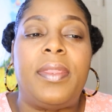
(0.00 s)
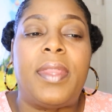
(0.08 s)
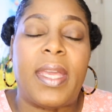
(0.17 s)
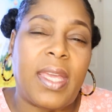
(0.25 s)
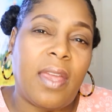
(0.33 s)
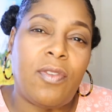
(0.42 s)

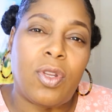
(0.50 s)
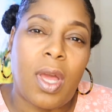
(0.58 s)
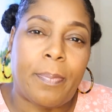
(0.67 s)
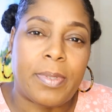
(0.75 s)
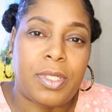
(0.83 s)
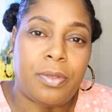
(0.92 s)
they gave you an
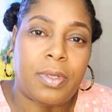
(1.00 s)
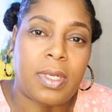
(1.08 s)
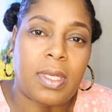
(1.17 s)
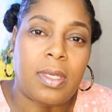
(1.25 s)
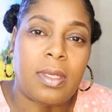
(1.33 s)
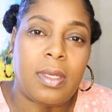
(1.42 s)

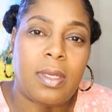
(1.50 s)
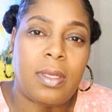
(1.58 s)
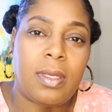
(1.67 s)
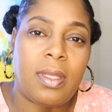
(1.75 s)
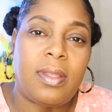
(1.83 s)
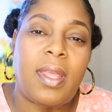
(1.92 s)
opportunity
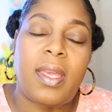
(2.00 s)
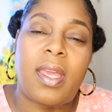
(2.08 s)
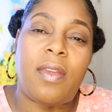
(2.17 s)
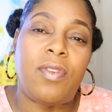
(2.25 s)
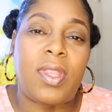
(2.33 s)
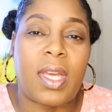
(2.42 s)
they
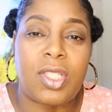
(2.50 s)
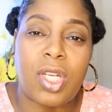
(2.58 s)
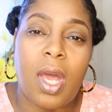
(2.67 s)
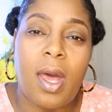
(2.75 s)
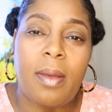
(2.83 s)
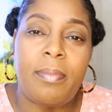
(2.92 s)
gave you that
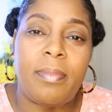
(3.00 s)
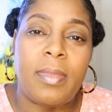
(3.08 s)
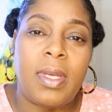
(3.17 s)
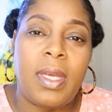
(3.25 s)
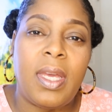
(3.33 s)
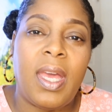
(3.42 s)
job
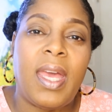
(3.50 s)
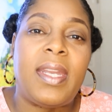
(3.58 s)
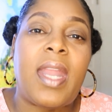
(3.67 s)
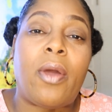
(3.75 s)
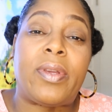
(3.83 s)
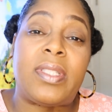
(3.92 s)

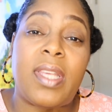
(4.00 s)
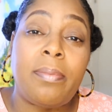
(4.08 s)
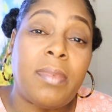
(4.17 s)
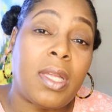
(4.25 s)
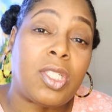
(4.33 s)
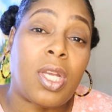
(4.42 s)
now
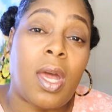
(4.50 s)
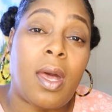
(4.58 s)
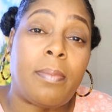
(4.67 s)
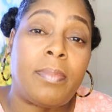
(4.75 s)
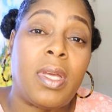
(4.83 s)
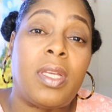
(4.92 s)
accept that
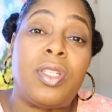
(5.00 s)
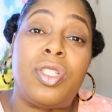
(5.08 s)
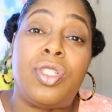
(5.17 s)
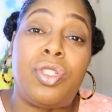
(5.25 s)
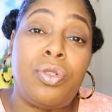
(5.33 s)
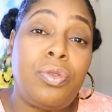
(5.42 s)
job
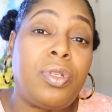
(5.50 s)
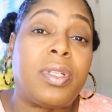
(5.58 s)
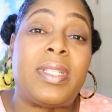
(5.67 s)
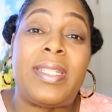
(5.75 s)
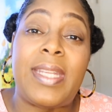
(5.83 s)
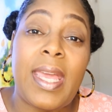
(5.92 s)
do
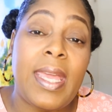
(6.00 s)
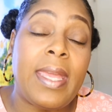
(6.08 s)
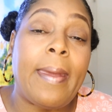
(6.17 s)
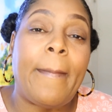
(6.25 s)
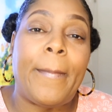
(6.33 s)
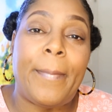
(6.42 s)
your
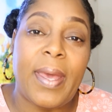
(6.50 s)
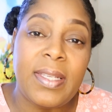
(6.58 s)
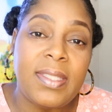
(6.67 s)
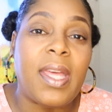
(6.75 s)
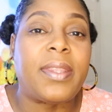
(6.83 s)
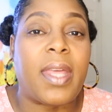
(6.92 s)
dang
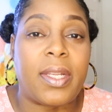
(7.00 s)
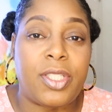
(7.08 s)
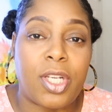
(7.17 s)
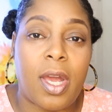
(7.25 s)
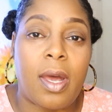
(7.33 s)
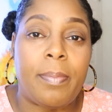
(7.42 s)
best at that
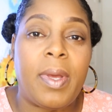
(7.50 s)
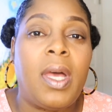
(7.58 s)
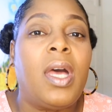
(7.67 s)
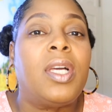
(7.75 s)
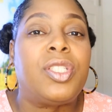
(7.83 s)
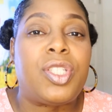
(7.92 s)
job
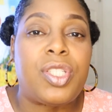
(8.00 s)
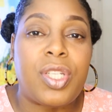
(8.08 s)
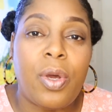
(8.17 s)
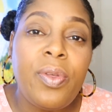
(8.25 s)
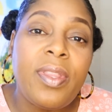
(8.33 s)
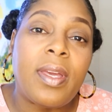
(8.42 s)

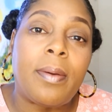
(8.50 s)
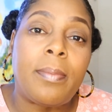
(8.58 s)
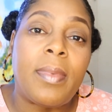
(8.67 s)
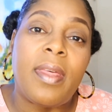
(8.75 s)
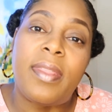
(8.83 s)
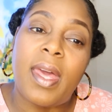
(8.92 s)
show
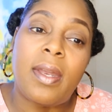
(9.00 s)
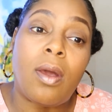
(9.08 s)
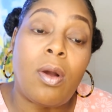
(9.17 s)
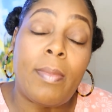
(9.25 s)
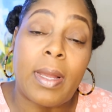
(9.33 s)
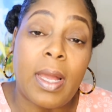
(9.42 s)
them that
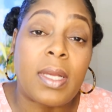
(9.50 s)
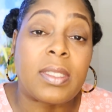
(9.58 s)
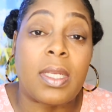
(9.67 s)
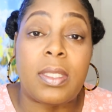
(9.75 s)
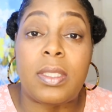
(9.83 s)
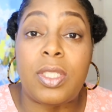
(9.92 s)
oh my
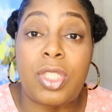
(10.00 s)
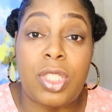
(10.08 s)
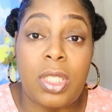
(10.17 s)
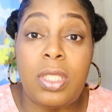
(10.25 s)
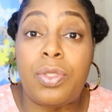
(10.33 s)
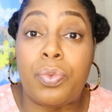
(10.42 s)
gosh like
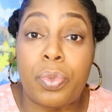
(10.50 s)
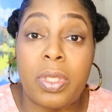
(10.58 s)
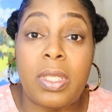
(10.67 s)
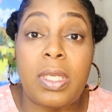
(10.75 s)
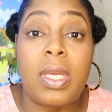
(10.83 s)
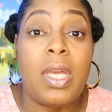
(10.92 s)
she's
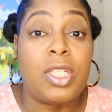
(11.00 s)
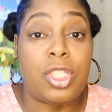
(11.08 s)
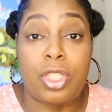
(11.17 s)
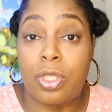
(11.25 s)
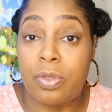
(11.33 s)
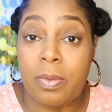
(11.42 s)
really
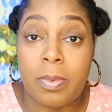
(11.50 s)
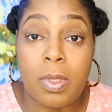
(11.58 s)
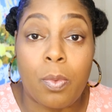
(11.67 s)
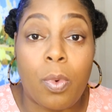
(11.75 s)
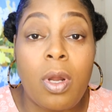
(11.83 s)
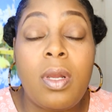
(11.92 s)
she shows up
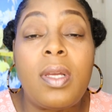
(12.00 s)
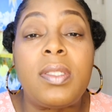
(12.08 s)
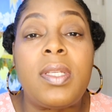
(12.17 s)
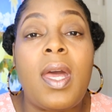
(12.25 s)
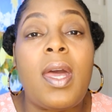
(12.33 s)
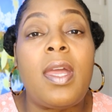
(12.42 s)
to work
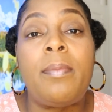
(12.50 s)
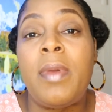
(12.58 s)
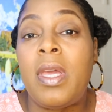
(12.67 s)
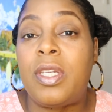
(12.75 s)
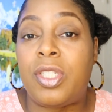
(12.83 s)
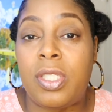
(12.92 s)
on time
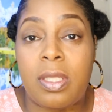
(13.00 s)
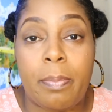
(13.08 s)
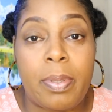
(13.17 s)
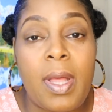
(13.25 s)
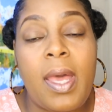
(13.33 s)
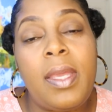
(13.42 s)
she's
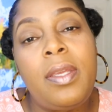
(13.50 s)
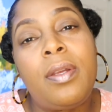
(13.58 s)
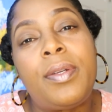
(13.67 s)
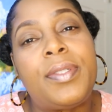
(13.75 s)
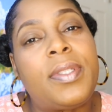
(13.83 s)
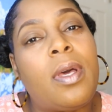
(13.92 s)
applying
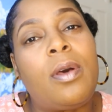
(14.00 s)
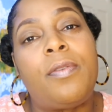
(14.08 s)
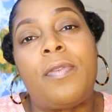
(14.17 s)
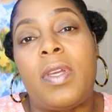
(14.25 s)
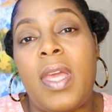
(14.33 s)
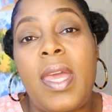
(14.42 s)

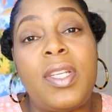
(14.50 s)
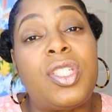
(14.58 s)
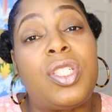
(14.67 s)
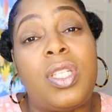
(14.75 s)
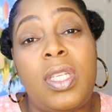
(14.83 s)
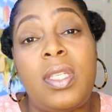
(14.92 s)
herself and
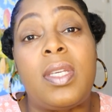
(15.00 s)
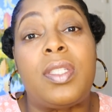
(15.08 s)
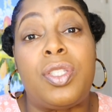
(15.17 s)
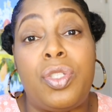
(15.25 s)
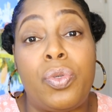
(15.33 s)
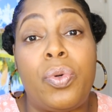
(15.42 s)
she
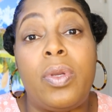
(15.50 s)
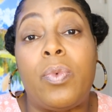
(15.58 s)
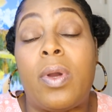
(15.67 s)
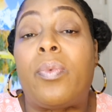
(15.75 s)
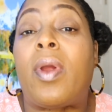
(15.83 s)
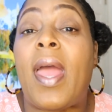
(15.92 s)
is doing
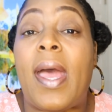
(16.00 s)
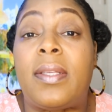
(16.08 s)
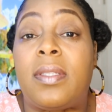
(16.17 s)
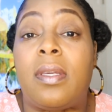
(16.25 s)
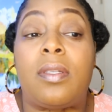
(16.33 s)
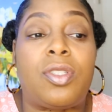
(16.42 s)
what we're
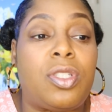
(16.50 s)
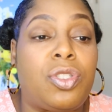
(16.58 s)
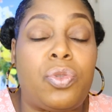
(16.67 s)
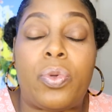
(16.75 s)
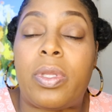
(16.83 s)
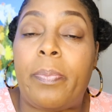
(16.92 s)
asking she's
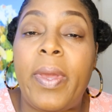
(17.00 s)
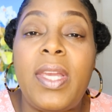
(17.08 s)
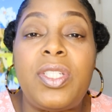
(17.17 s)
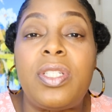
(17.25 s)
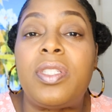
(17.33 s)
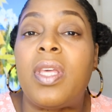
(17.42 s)
doing the
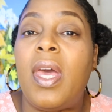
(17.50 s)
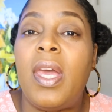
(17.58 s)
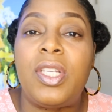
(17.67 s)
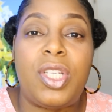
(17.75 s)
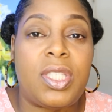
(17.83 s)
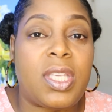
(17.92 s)
patients
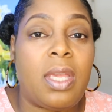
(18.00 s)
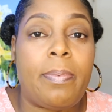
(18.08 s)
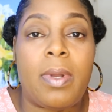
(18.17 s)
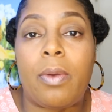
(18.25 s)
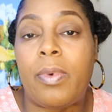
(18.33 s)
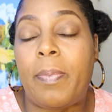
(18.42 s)
she's
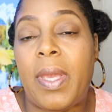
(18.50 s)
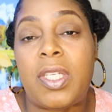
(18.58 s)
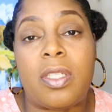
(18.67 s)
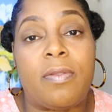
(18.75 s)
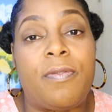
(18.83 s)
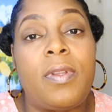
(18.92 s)
keeping up with
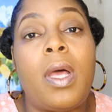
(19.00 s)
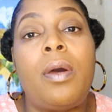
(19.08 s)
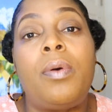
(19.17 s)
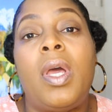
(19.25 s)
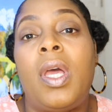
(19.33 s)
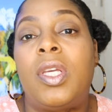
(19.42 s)
patient
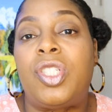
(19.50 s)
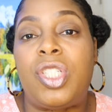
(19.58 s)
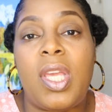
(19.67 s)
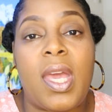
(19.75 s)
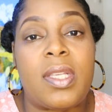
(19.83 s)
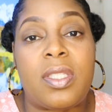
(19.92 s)
flow
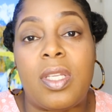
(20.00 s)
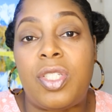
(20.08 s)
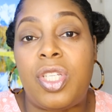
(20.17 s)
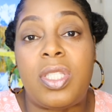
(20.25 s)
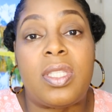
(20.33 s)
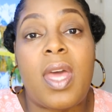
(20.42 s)
she has
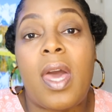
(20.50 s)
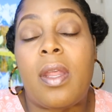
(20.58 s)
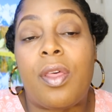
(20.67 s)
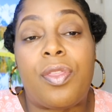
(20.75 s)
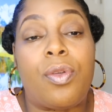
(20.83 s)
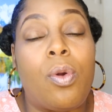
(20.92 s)
she's not
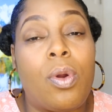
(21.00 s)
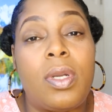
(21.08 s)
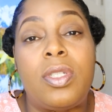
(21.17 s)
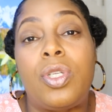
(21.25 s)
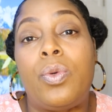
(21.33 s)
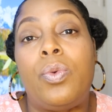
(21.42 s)
a
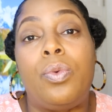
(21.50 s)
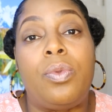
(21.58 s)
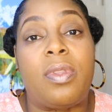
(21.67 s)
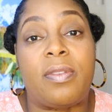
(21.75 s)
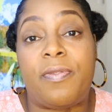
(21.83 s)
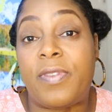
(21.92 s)
thorn to
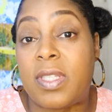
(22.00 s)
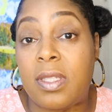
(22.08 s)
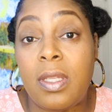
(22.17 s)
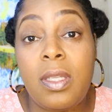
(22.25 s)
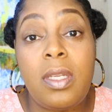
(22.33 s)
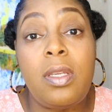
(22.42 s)
the
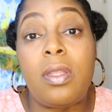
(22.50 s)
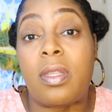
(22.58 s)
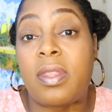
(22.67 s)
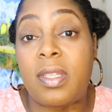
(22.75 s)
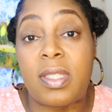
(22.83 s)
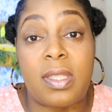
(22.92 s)
facility the,
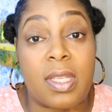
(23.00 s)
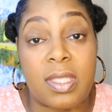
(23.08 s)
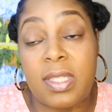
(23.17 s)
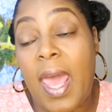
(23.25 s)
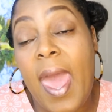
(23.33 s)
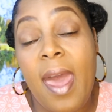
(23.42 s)
the, the
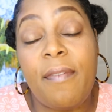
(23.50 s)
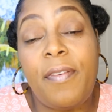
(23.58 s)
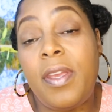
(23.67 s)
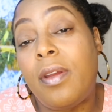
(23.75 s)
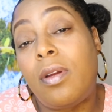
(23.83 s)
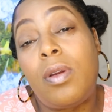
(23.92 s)
staff
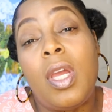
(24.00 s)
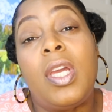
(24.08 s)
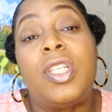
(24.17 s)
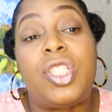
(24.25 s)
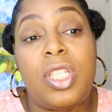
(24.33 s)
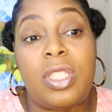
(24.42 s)
here
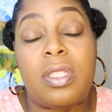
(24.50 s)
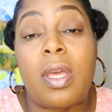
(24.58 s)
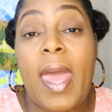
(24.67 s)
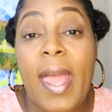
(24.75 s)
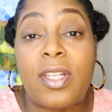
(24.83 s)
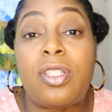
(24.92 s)
she's
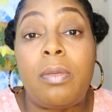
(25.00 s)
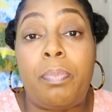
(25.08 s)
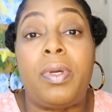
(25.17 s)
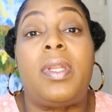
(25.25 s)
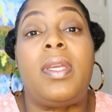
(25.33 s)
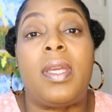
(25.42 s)
actually
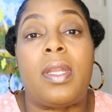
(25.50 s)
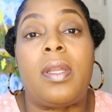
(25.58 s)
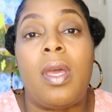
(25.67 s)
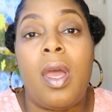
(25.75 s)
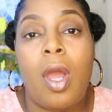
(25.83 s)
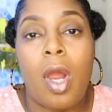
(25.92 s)
putting
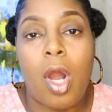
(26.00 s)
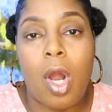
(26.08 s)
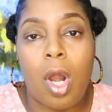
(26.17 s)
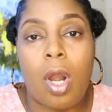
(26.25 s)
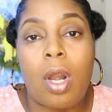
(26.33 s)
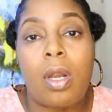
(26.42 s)
in
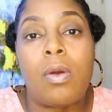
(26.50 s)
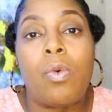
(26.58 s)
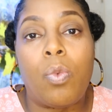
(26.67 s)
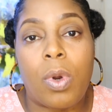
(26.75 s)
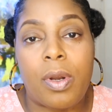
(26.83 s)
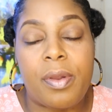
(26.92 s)
her
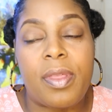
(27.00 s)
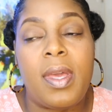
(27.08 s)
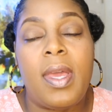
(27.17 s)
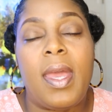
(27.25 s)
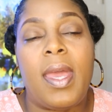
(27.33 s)
worth